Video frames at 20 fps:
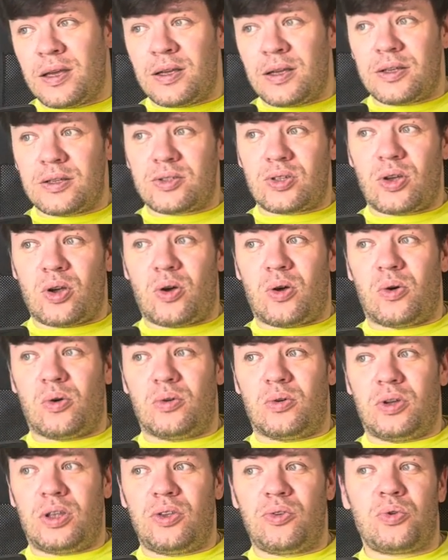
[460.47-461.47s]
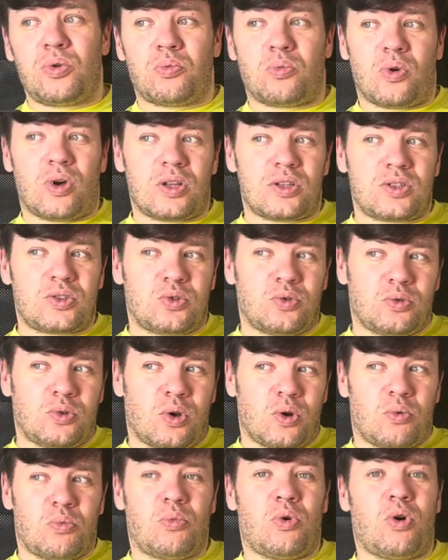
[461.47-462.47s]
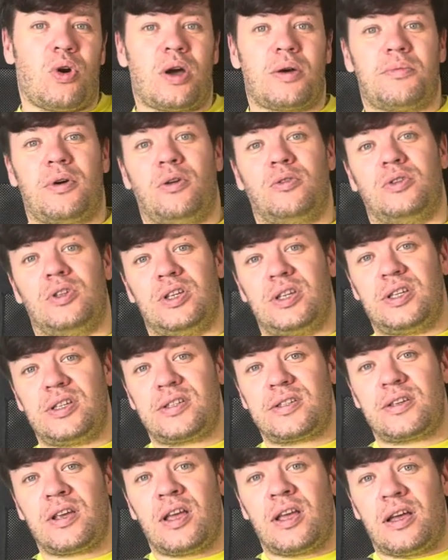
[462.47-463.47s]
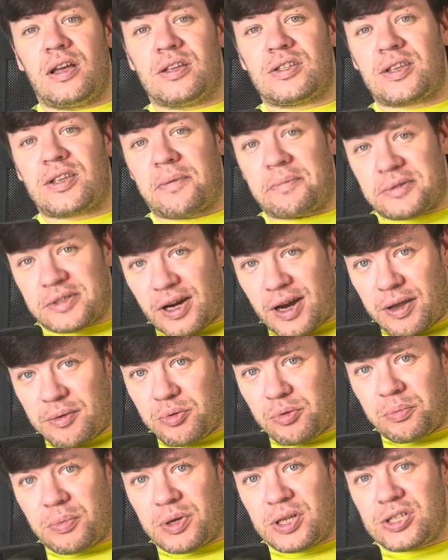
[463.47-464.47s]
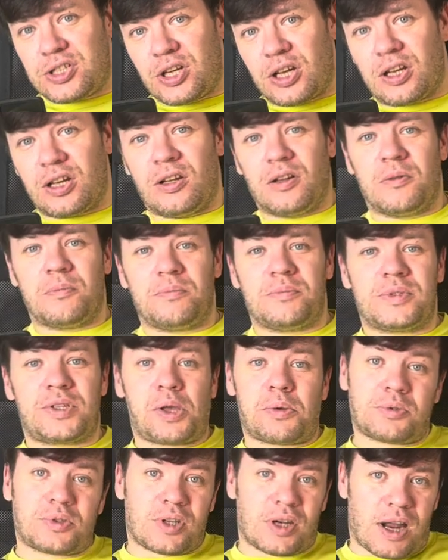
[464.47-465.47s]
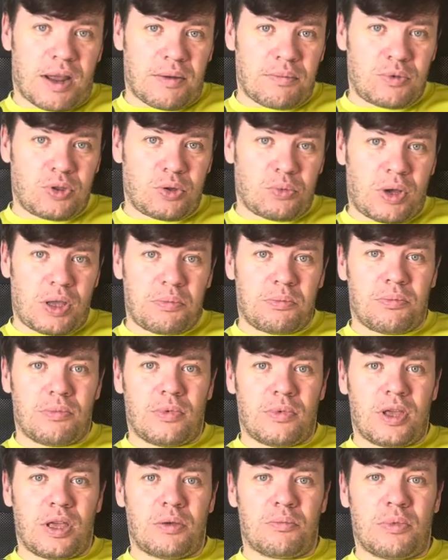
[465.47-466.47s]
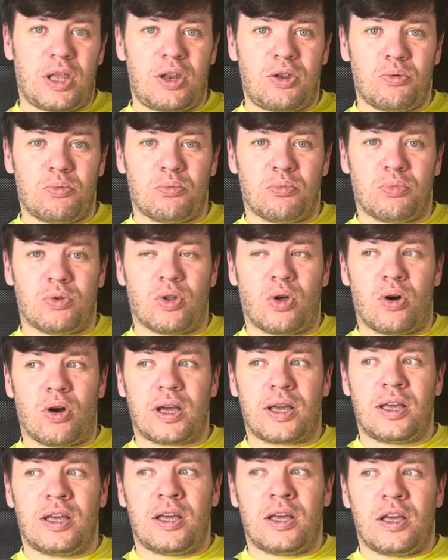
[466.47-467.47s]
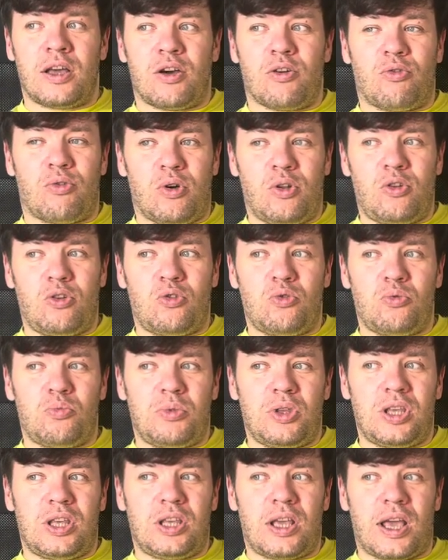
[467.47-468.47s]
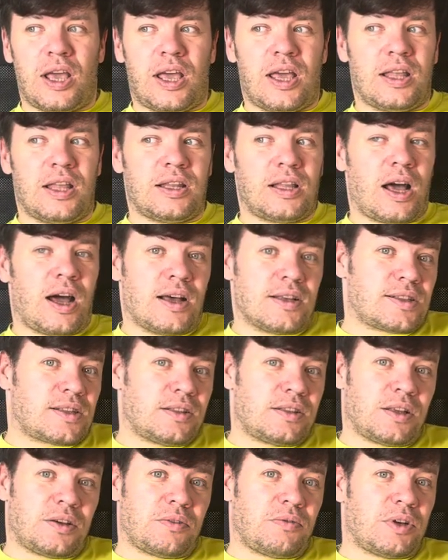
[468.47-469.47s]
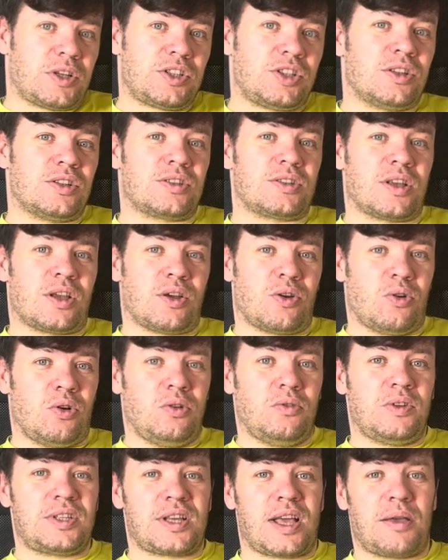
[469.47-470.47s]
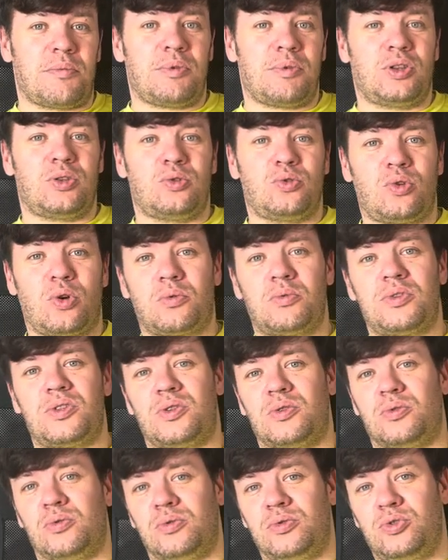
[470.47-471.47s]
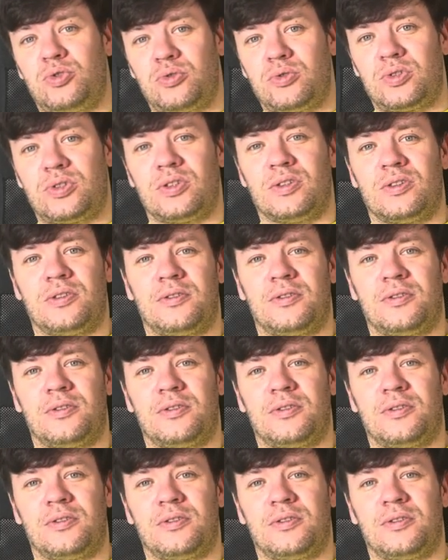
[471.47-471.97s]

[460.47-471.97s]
So if you want to know more about this, subscribe to my channel, subscribe to my Medium blog, follow me and ask the questions. I'm always happy to talk with you. Choose.